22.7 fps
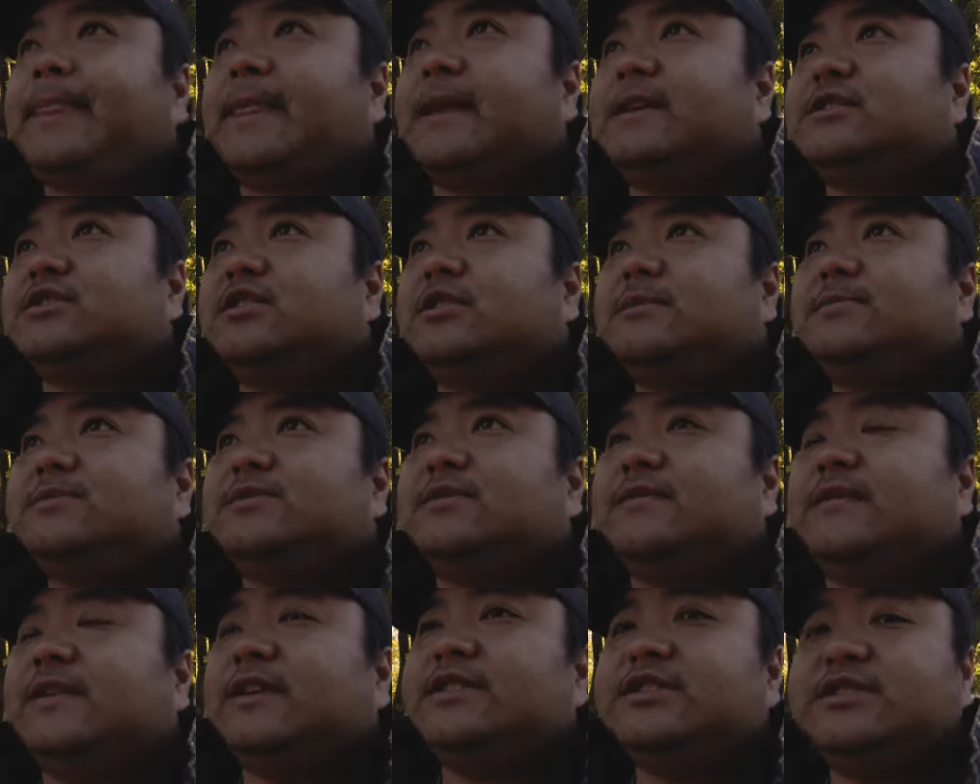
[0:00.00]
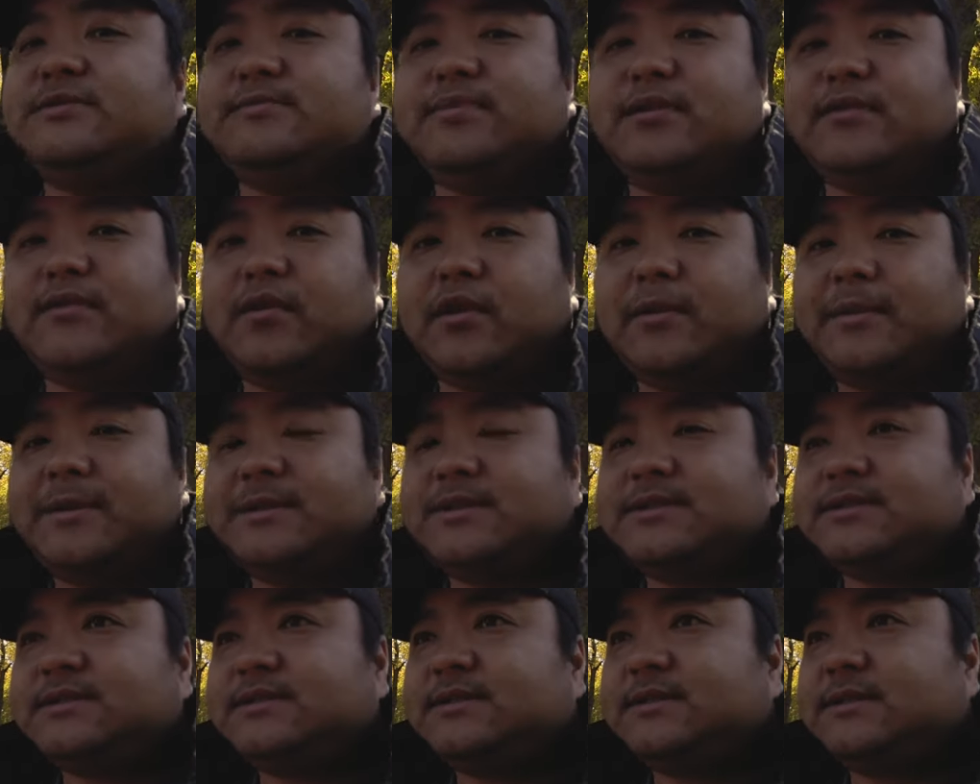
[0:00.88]
In terms of engine
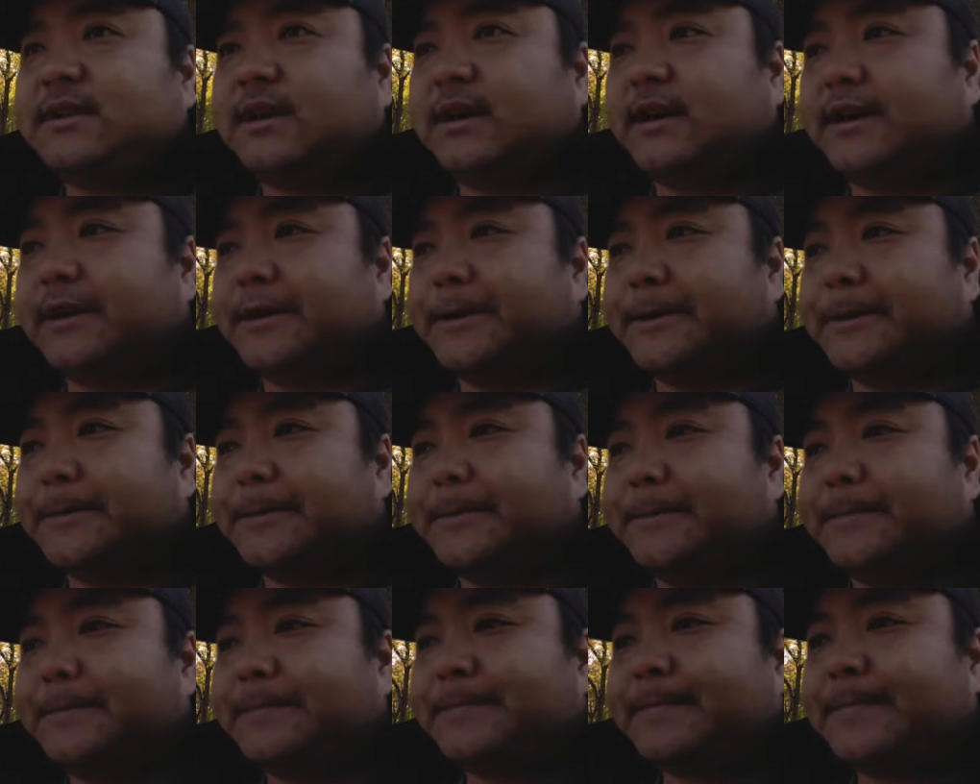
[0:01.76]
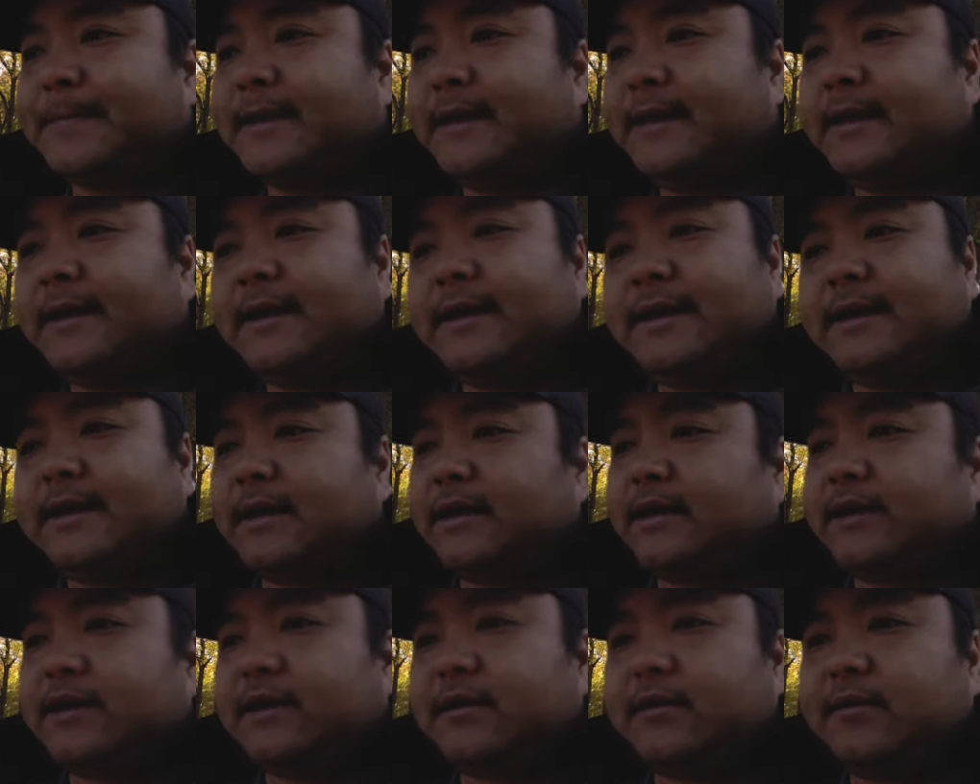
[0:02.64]
performance,
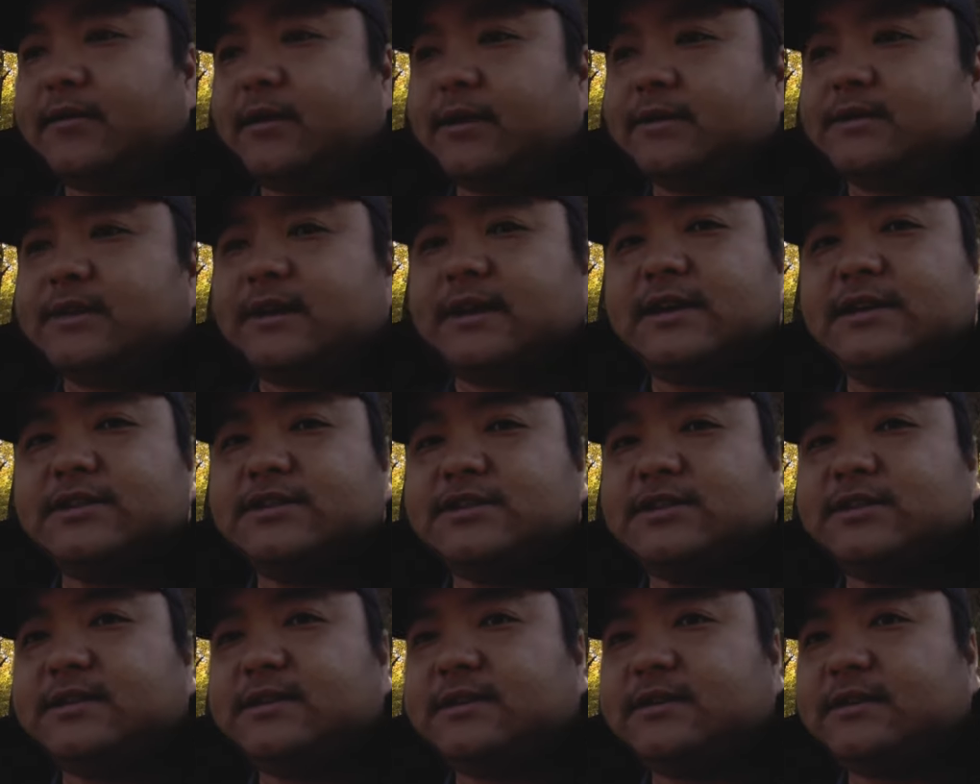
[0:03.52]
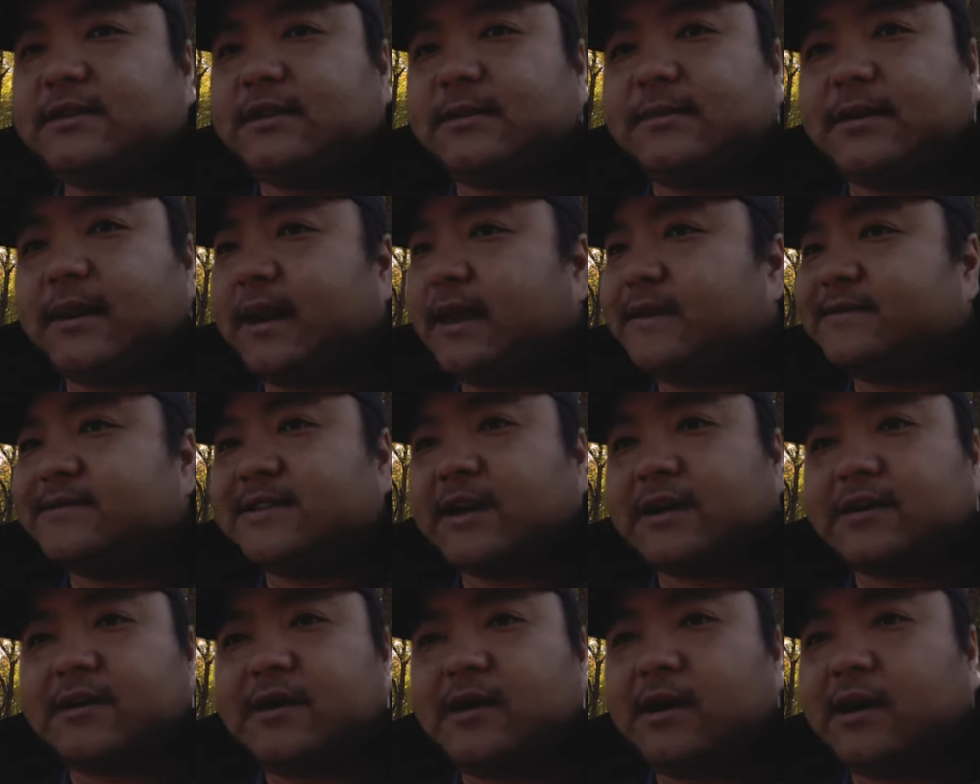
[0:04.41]
I'll tell you what, the engine, it behaves
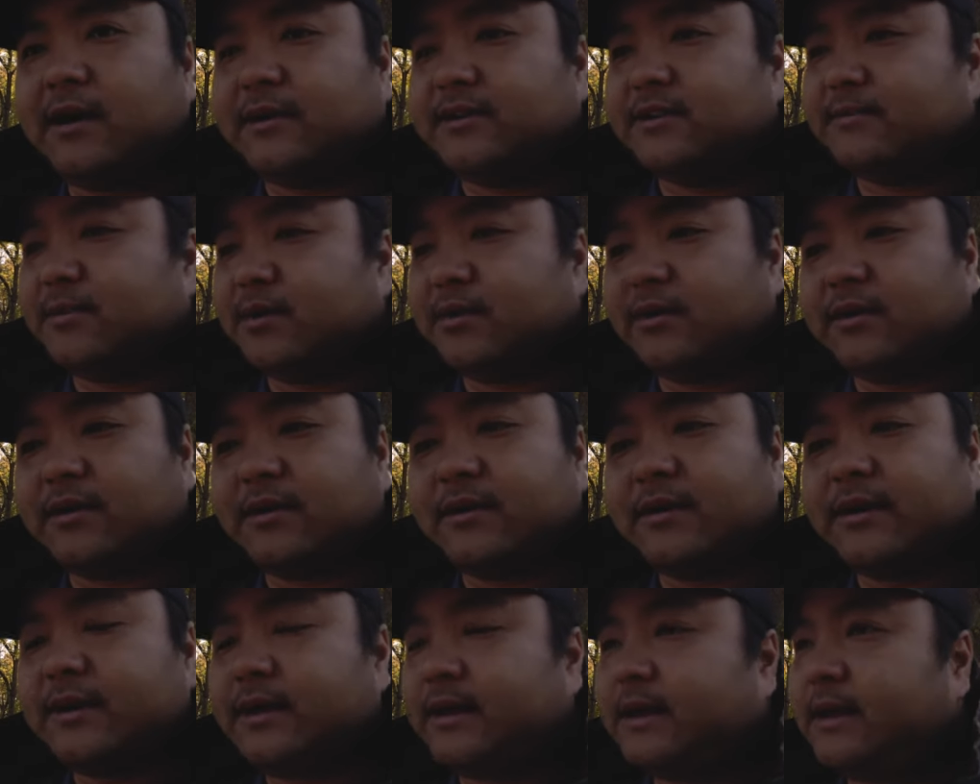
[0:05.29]
like a Honda motor.